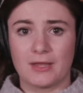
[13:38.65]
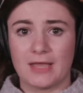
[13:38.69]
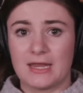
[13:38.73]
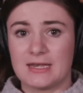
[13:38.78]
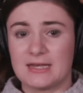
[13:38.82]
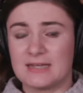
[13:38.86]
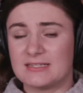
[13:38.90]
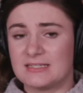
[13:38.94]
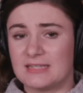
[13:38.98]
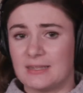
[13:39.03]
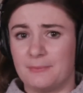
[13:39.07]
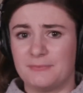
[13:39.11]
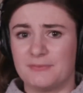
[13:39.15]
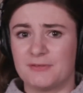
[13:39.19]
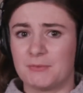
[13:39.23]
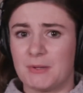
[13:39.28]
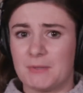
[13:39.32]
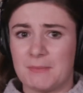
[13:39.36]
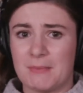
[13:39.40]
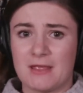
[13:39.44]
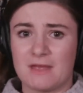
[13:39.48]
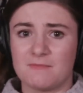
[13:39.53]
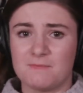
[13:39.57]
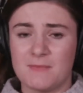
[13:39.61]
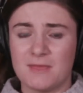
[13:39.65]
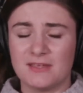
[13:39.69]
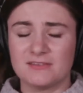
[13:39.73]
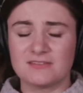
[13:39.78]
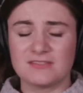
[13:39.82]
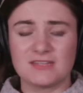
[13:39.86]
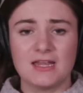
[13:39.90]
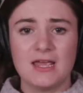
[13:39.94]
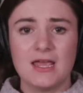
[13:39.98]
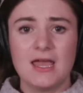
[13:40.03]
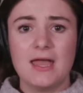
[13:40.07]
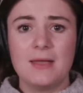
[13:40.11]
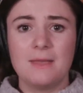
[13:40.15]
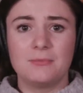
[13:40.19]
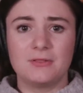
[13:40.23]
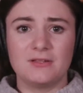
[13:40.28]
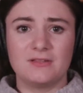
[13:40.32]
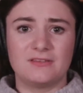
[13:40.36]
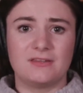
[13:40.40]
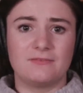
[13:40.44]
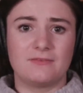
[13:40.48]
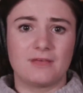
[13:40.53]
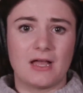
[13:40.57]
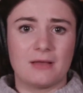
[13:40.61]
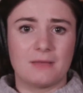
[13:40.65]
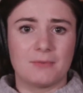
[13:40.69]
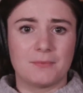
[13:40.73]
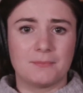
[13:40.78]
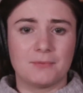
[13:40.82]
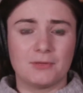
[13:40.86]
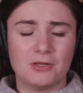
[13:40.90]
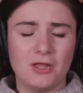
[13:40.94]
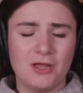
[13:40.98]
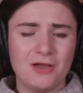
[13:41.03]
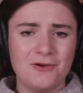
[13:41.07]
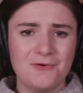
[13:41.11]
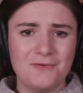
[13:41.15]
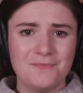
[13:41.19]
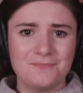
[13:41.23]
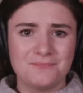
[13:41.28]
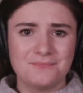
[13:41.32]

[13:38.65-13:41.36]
any tips that we may have missed, please leave a comment below.